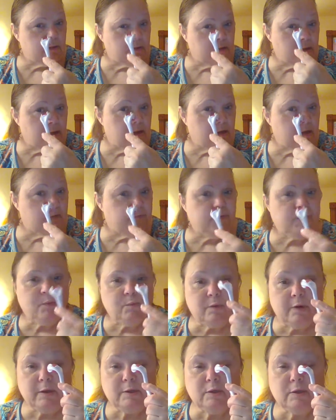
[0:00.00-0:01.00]
And if you
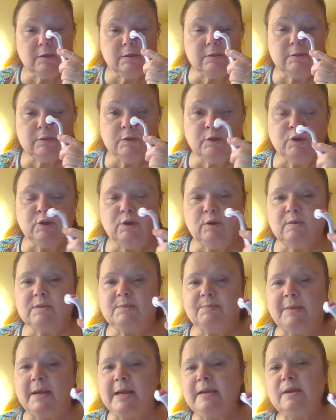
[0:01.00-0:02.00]
want, you can do your nose.
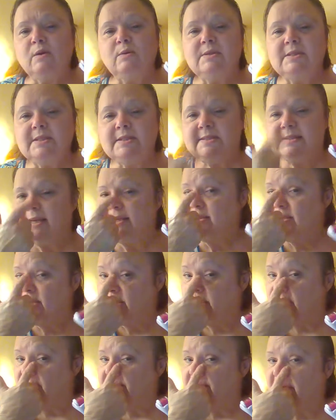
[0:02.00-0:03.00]
My nose is
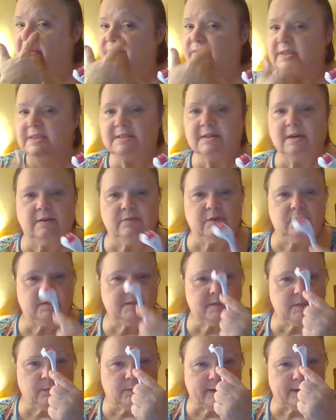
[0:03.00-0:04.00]
sensitive, I've discovered,
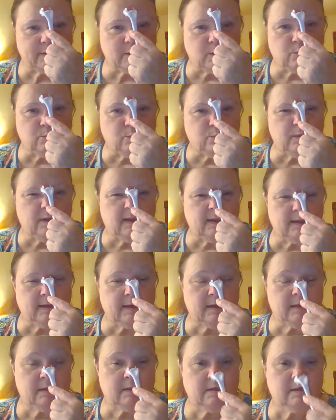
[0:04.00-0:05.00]
so I don't
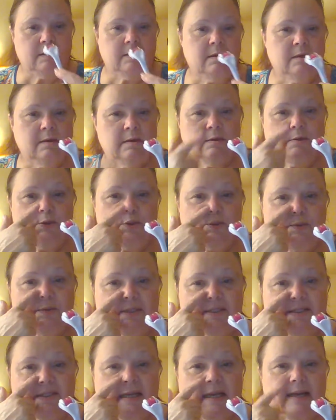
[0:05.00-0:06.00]
really do the
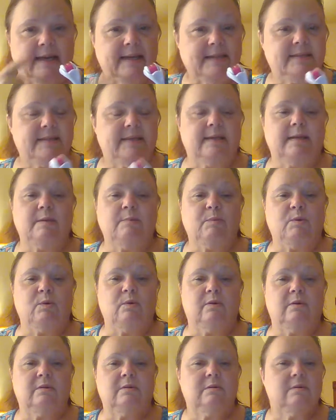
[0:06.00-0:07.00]
sides
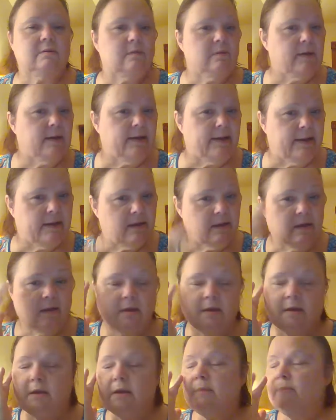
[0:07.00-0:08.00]
anymore, okay?
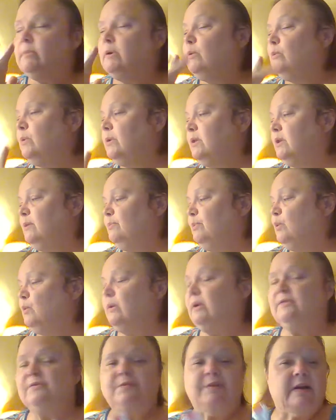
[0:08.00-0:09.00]
But with the
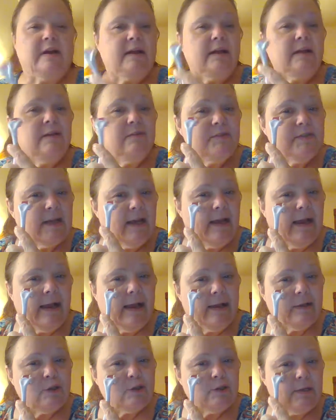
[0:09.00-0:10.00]
0.5s, I
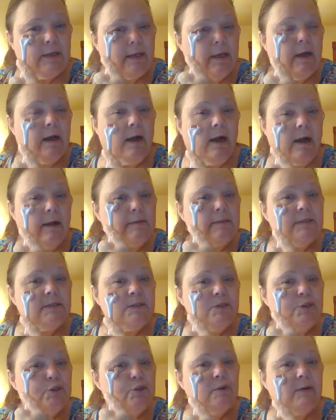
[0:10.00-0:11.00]
actually
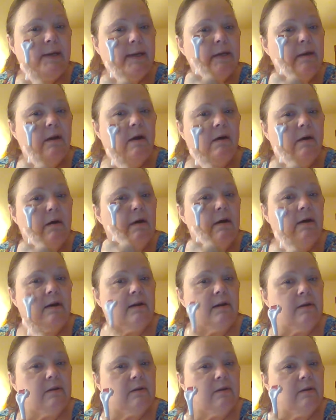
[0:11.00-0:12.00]
concentrate on